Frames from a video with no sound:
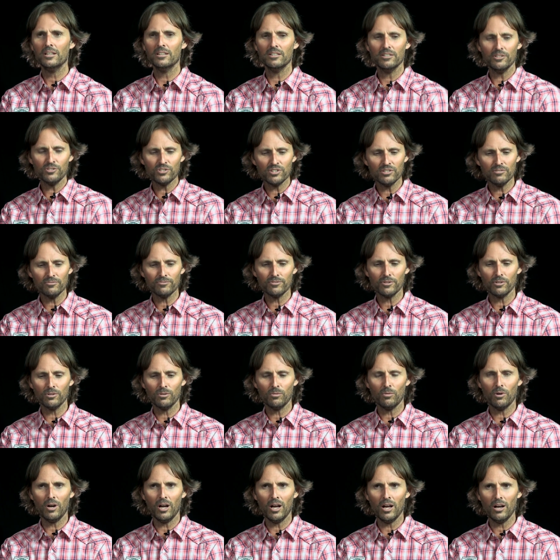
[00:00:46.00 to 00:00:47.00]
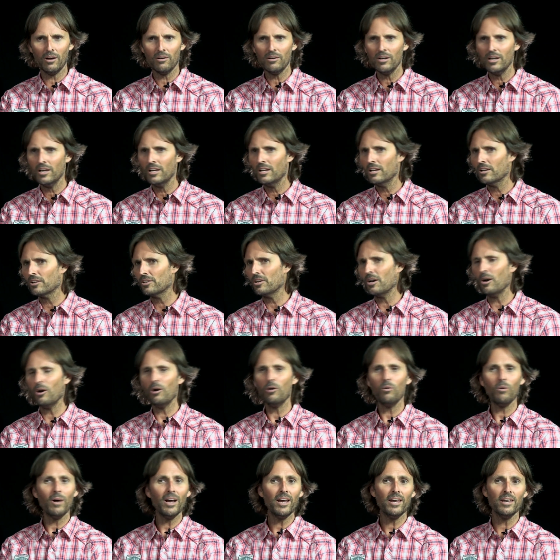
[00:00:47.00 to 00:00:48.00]
listen for a while, go
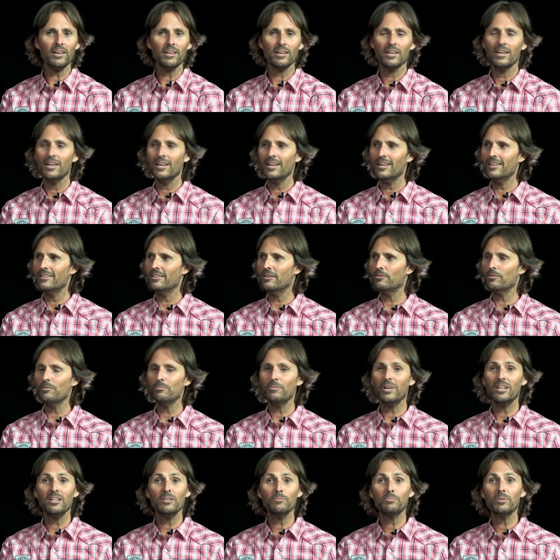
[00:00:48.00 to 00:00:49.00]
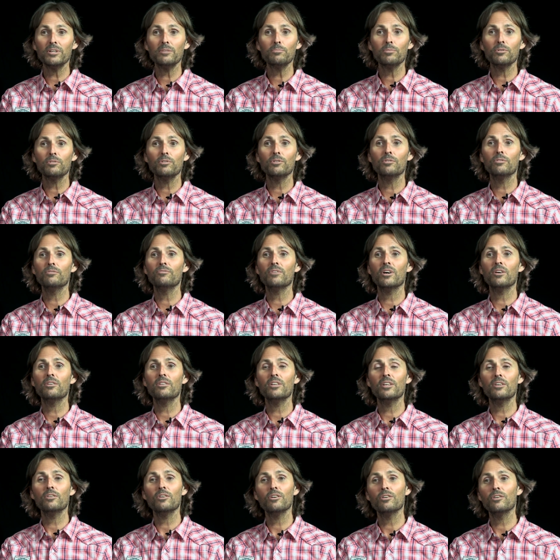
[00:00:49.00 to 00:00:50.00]
away. There are many people who have
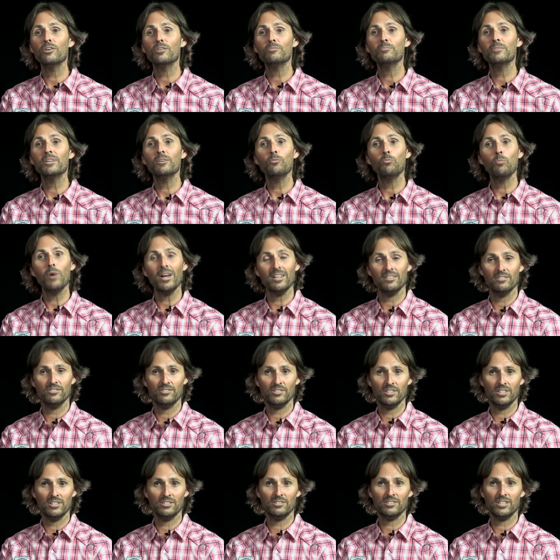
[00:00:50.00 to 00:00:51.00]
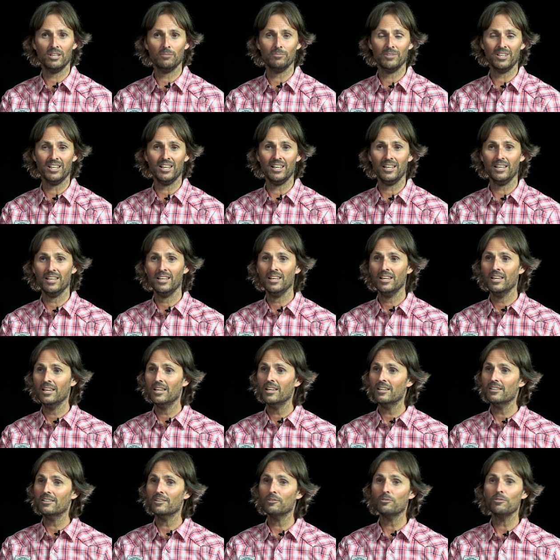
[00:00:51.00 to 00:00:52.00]
only heard me once in a seminar.
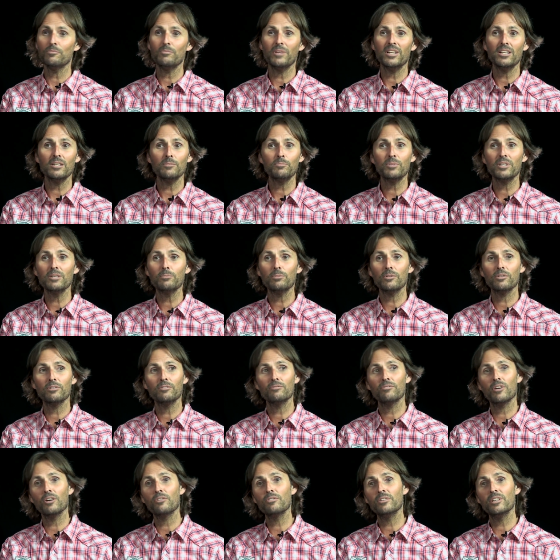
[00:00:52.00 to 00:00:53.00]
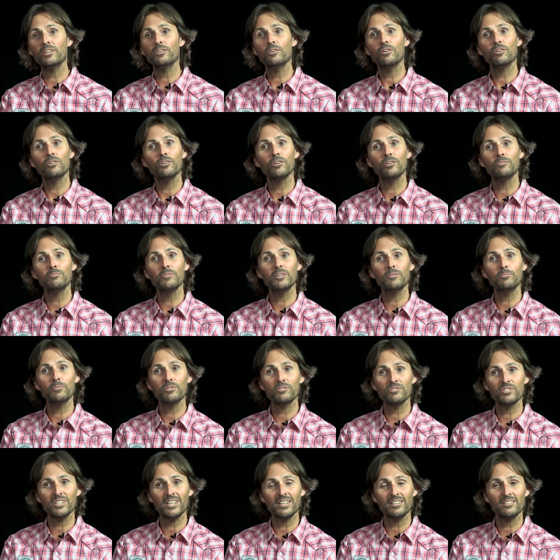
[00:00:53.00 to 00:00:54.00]
There are many people who have only heard me
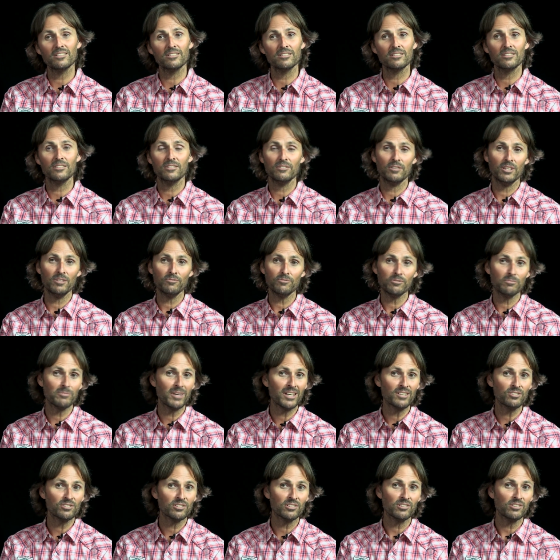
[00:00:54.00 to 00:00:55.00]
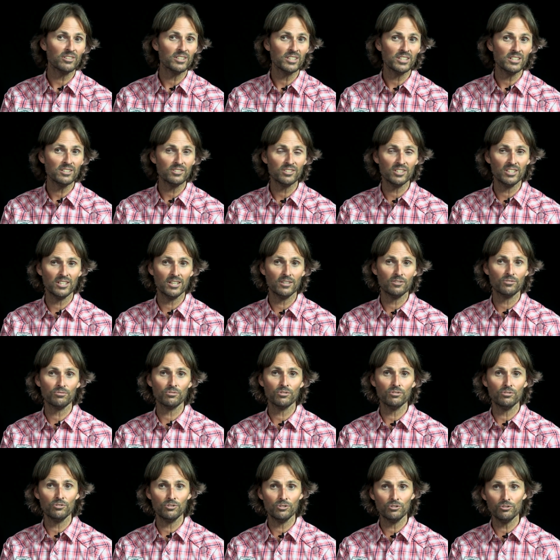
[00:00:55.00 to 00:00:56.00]
present information on the internet
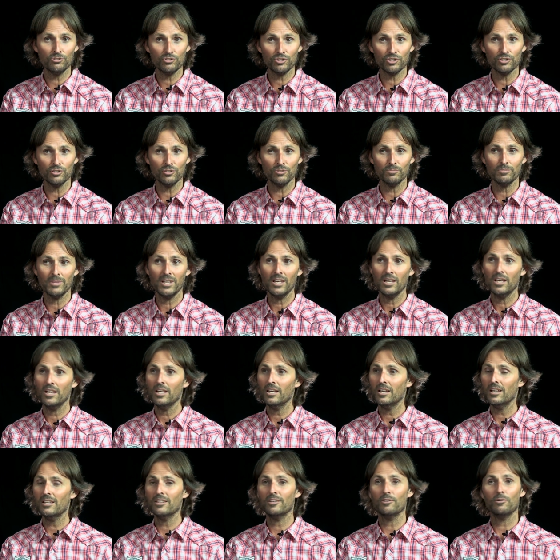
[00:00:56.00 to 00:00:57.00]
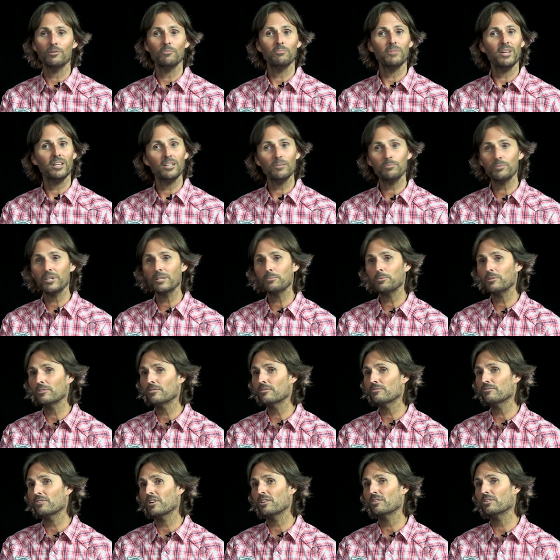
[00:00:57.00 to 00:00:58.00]
through YouTube. There are many people who
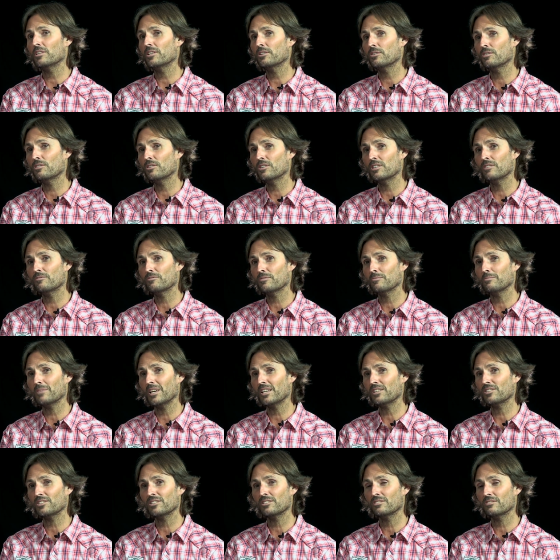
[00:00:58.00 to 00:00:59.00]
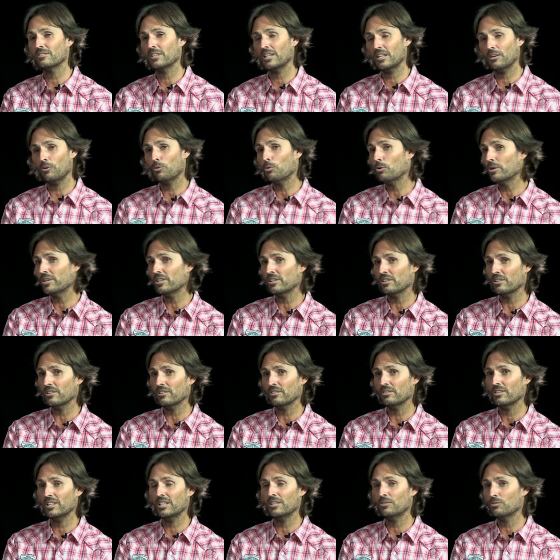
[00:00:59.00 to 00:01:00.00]
have only heard information audio,
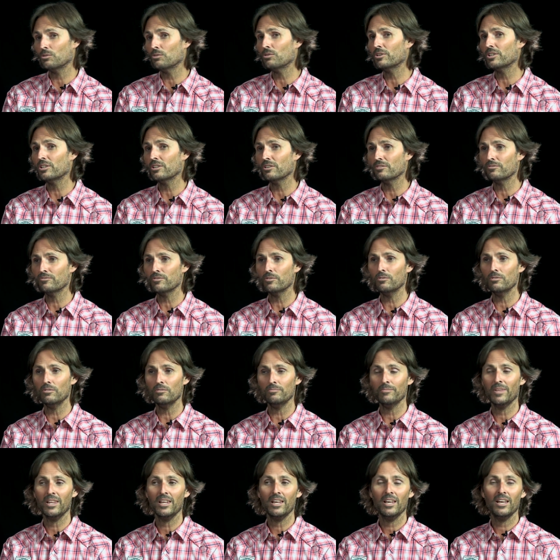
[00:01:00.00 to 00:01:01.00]
in audio form.